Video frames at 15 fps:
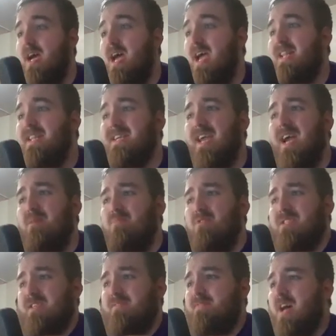And the
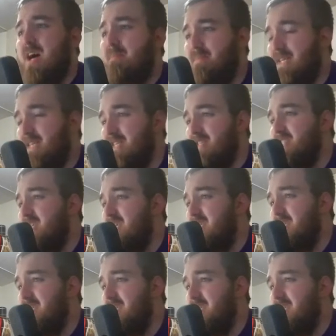Cowboys have not beat the Jets